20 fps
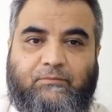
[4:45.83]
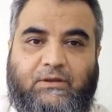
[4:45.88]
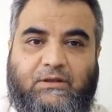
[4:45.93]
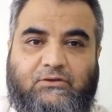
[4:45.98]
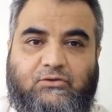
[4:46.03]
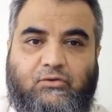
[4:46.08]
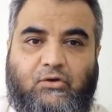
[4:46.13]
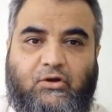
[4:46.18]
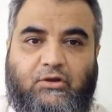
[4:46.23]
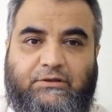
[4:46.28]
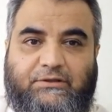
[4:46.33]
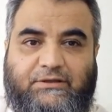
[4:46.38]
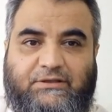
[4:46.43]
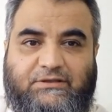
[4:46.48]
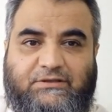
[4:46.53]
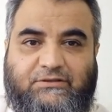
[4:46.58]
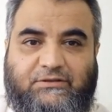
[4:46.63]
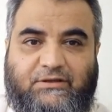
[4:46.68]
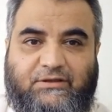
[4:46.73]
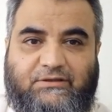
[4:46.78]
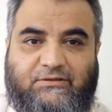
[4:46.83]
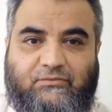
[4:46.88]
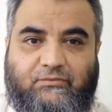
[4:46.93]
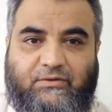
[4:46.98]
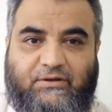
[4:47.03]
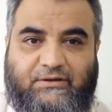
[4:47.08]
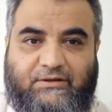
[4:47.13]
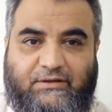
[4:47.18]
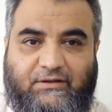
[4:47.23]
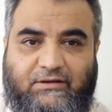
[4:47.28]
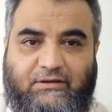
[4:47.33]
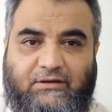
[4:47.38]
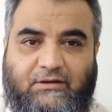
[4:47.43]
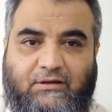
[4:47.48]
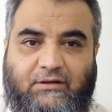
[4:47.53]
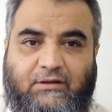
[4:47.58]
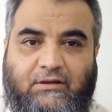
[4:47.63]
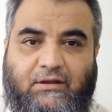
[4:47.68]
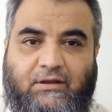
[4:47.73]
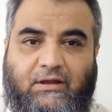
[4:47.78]
So all these things were done,
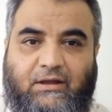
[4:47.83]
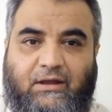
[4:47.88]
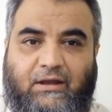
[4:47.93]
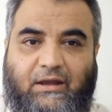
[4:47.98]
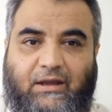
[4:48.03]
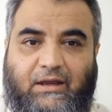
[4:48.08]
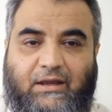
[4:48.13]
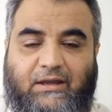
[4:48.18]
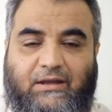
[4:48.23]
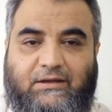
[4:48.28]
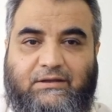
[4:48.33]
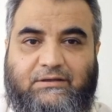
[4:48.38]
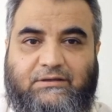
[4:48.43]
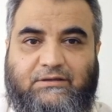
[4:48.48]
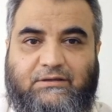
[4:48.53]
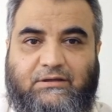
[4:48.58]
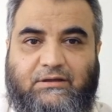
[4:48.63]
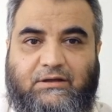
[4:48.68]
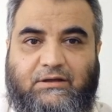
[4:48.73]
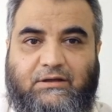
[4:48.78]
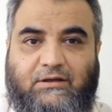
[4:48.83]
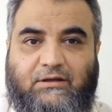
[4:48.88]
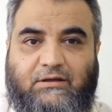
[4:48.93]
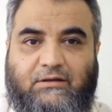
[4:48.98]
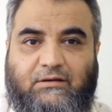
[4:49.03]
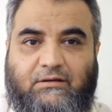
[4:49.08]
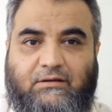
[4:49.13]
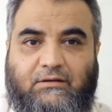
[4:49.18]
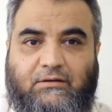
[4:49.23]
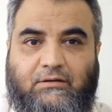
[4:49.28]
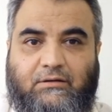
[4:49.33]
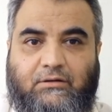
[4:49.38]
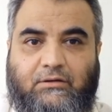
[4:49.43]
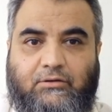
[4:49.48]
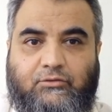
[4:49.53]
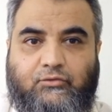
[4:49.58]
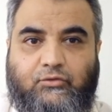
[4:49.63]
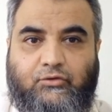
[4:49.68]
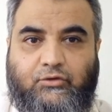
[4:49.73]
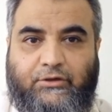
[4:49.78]
and
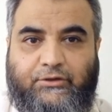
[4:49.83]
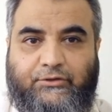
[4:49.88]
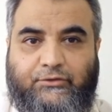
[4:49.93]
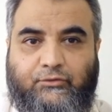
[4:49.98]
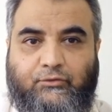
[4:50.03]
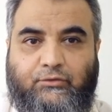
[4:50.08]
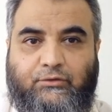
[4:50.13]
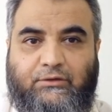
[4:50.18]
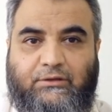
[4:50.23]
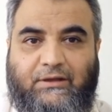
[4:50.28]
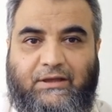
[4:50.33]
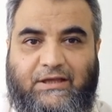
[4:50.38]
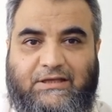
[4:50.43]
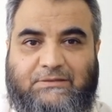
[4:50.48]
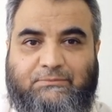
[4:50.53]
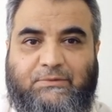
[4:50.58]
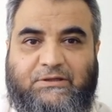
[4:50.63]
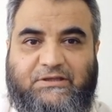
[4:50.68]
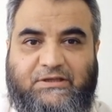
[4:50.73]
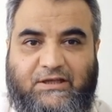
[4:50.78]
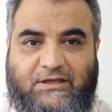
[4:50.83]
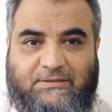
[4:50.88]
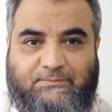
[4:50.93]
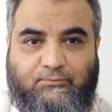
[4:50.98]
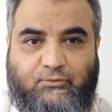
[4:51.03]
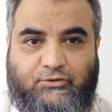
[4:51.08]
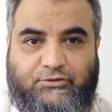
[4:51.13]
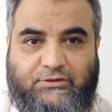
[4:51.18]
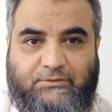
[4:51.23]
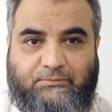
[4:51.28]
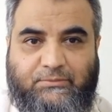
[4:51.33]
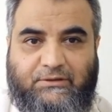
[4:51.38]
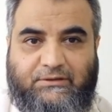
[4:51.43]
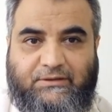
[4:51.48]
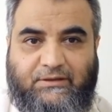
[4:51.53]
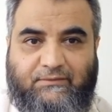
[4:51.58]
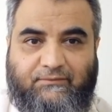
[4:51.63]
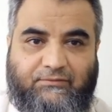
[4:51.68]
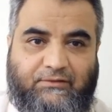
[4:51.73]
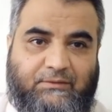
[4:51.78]
to control as much as possible the
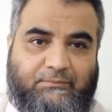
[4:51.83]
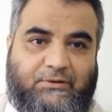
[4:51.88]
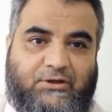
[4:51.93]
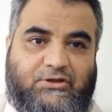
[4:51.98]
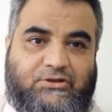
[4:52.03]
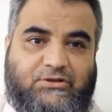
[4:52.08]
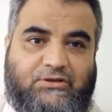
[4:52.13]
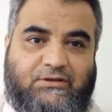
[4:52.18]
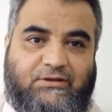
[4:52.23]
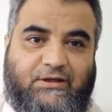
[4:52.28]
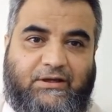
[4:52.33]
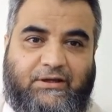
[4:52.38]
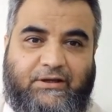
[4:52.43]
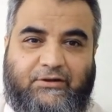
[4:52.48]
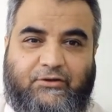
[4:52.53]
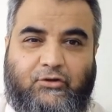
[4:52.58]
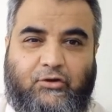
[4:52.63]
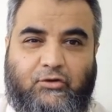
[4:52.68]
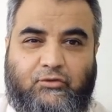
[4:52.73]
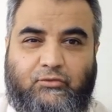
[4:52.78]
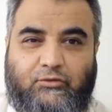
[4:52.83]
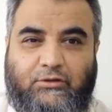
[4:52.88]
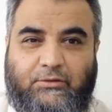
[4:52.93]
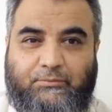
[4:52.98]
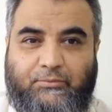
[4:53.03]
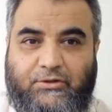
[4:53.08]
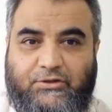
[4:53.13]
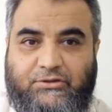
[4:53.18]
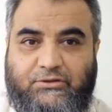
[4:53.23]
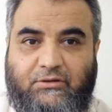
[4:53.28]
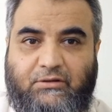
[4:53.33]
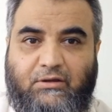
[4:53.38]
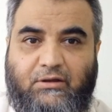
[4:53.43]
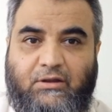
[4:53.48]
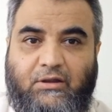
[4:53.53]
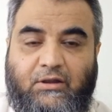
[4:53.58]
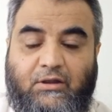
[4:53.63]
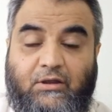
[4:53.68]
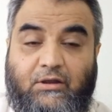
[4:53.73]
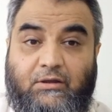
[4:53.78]
inflammation and intraocular pressure,
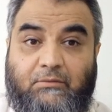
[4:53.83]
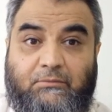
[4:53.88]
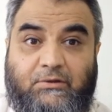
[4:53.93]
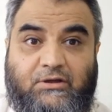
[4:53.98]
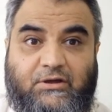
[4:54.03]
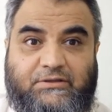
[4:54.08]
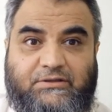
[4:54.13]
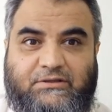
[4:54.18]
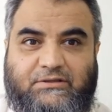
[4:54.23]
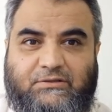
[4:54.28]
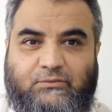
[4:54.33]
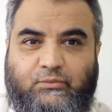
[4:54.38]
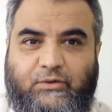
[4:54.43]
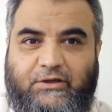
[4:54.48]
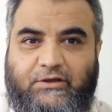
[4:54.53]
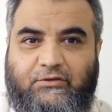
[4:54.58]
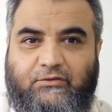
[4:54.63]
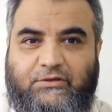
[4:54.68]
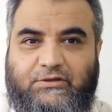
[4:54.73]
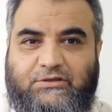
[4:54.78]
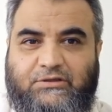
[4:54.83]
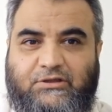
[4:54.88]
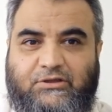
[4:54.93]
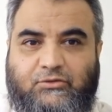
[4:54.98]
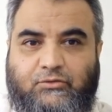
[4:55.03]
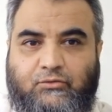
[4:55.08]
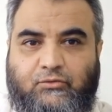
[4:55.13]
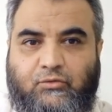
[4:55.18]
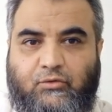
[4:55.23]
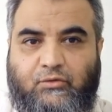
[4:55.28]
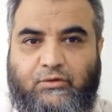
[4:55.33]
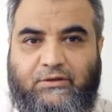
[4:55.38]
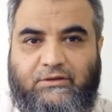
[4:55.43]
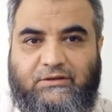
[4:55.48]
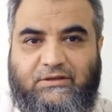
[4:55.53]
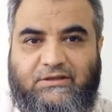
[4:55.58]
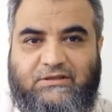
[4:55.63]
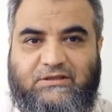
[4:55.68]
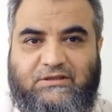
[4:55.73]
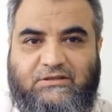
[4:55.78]
because it's very risky to go in
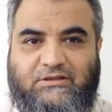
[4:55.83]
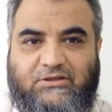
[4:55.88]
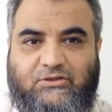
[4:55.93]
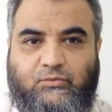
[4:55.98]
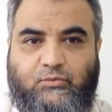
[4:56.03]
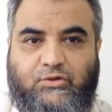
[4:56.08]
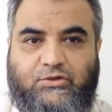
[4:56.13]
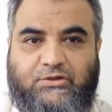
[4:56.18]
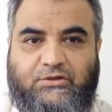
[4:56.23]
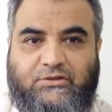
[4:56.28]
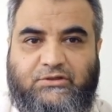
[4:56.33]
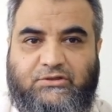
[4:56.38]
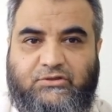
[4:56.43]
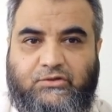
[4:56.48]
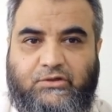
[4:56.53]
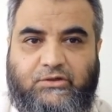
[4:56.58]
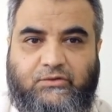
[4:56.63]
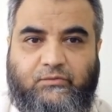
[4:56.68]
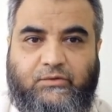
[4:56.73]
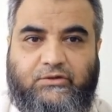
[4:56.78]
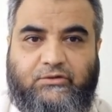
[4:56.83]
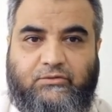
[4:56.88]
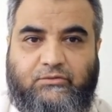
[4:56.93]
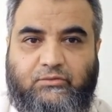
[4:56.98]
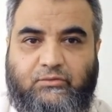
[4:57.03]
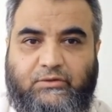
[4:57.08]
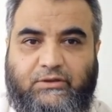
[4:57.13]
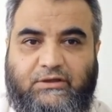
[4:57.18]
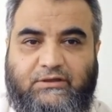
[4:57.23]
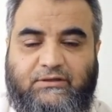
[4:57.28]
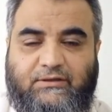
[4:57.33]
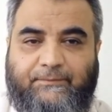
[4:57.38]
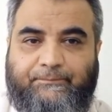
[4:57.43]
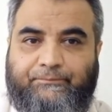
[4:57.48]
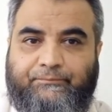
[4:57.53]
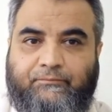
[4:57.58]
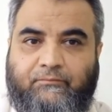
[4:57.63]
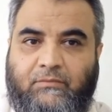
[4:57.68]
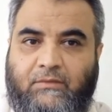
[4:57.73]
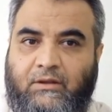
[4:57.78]
this situation straight away to do it,
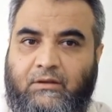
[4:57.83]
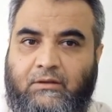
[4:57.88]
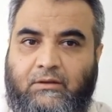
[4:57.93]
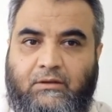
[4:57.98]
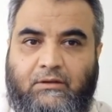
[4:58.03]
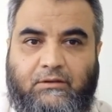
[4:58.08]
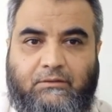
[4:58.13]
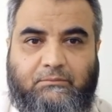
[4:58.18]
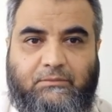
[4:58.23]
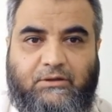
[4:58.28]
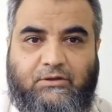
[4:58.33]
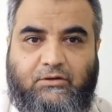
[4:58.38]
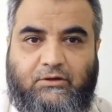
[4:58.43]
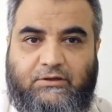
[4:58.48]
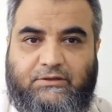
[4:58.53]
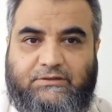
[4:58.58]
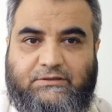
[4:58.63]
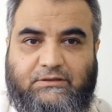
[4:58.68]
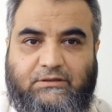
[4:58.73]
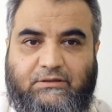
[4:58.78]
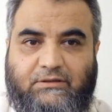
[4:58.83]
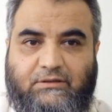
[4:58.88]
because